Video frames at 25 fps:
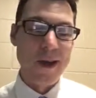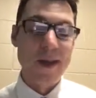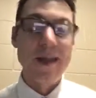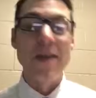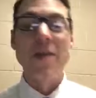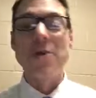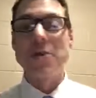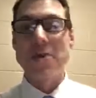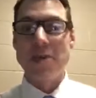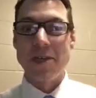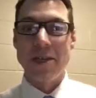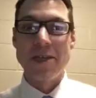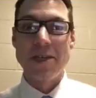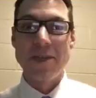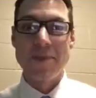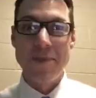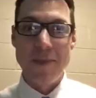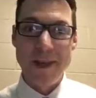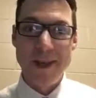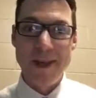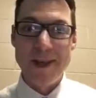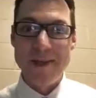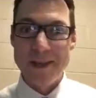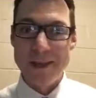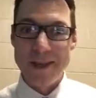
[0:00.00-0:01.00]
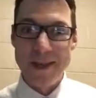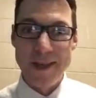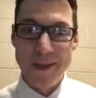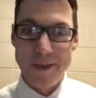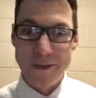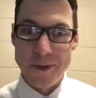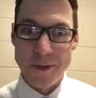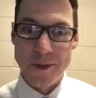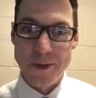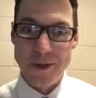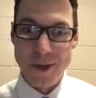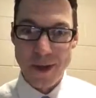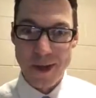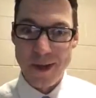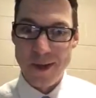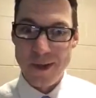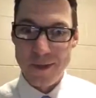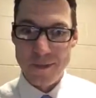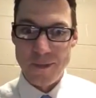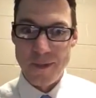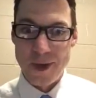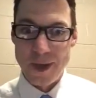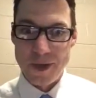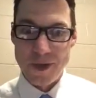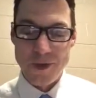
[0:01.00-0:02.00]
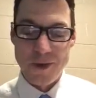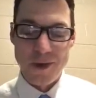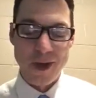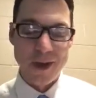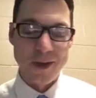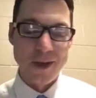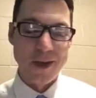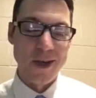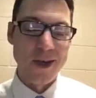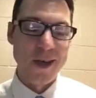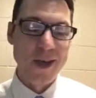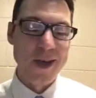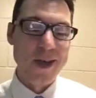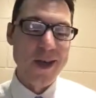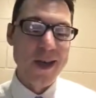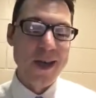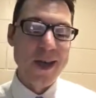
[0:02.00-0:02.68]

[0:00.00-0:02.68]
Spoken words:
Interesting to me as an English instructor.